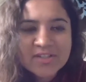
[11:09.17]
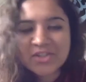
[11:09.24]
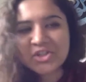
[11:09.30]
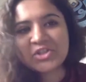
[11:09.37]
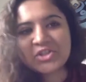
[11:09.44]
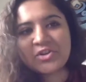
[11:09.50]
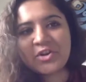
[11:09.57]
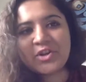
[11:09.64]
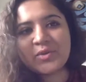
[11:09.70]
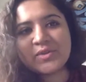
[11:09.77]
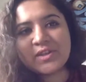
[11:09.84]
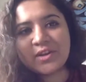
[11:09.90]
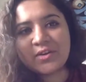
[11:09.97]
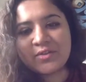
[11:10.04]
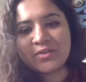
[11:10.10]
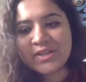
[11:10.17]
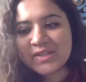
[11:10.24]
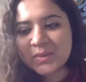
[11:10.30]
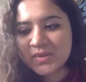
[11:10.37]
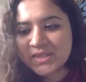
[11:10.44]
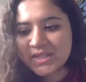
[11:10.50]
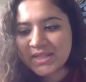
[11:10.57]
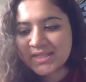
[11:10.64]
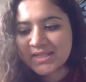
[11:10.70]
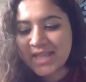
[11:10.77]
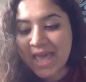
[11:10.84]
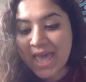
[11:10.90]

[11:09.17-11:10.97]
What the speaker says: and she started using our resources.